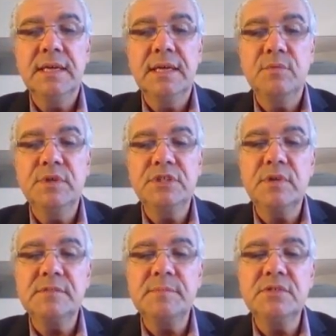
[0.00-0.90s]
we
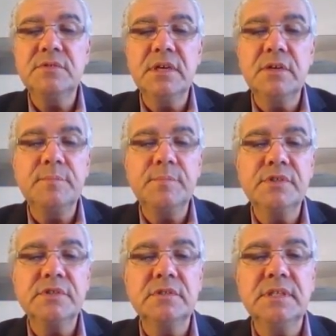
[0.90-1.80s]
transmit to the other
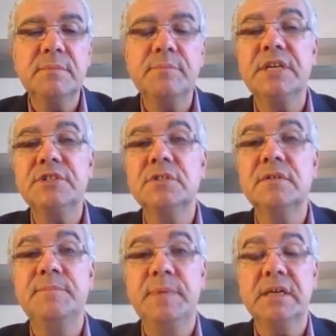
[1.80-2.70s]
person the impression
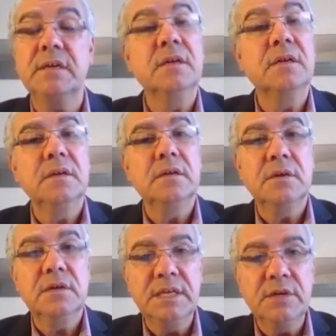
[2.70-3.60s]
of being
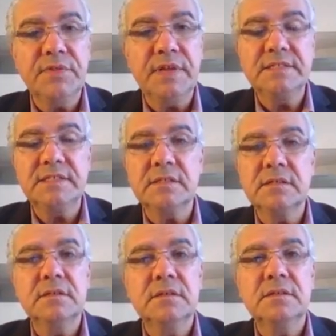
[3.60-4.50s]
inauthentic.
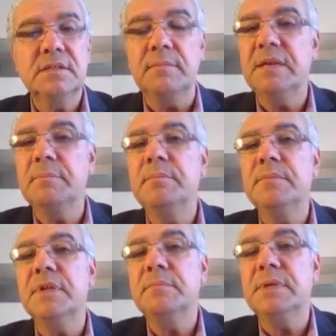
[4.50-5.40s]
That may
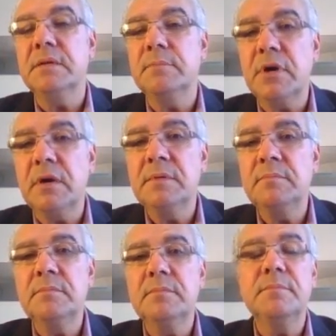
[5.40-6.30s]
not be a
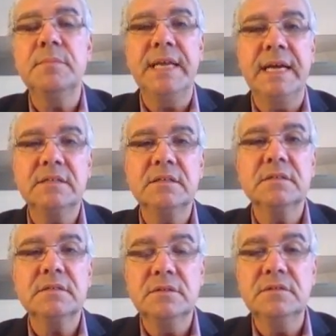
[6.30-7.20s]
problem, but that
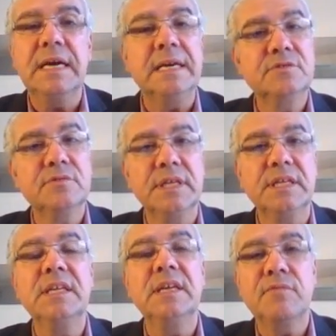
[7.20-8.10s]
could actually
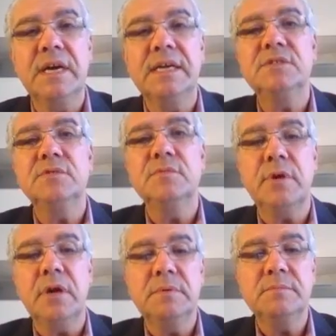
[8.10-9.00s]
give rise to
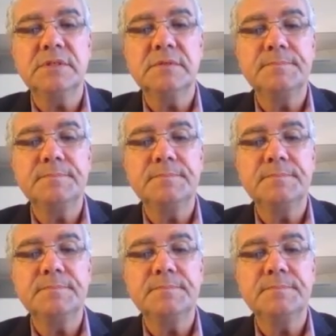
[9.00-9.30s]
problems.